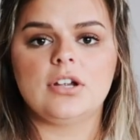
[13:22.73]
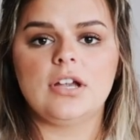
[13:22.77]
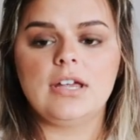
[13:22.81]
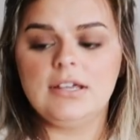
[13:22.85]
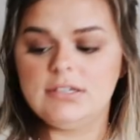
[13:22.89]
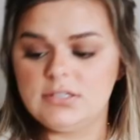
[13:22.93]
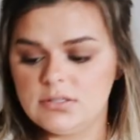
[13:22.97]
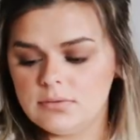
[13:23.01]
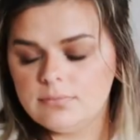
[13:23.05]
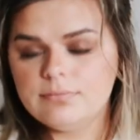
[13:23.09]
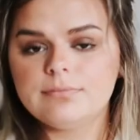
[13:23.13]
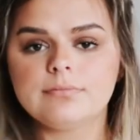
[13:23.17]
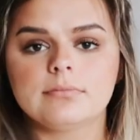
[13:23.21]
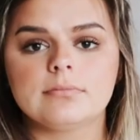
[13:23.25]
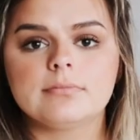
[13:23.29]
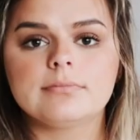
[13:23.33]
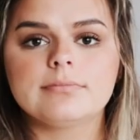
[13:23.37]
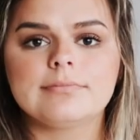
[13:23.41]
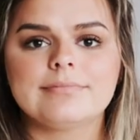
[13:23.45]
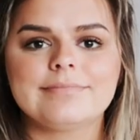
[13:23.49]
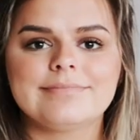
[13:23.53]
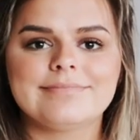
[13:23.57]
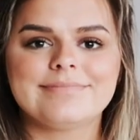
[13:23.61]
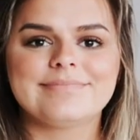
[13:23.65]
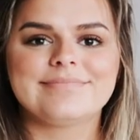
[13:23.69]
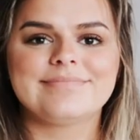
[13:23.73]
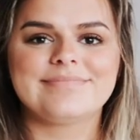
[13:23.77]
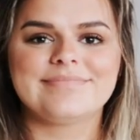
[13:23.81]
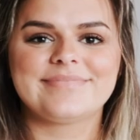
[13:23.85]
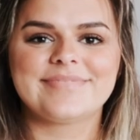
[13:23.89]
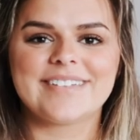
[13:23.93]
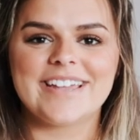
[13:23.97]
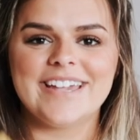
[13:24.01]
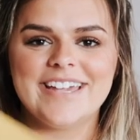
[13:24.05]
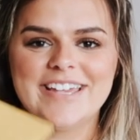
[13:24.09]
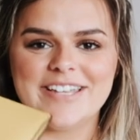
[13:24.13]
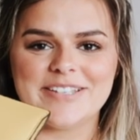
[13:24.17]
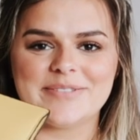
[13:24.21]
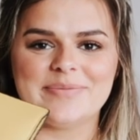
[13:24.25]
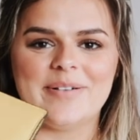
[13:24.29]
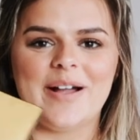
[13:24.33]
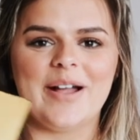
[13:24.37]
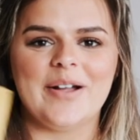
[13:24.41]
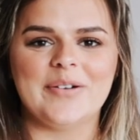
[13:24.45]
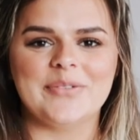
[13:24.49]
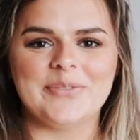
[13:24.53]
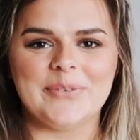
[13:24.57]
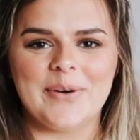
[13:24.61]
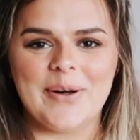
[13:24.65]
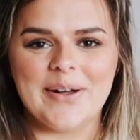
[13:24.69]
is is
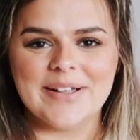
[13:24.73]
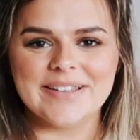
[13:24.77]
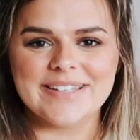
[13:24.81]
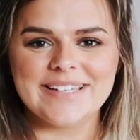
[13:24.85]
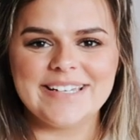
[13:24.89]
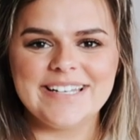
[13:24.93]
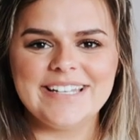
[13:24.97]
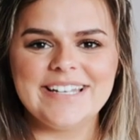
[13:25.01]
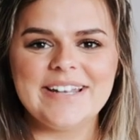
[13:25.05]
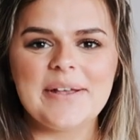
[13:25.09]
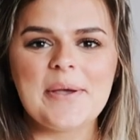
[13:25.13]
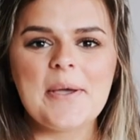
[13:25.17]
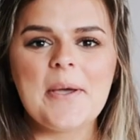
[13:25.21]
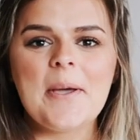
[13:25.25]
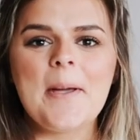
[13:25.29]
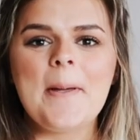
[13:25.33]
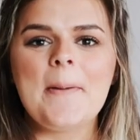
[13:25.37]
my wallet.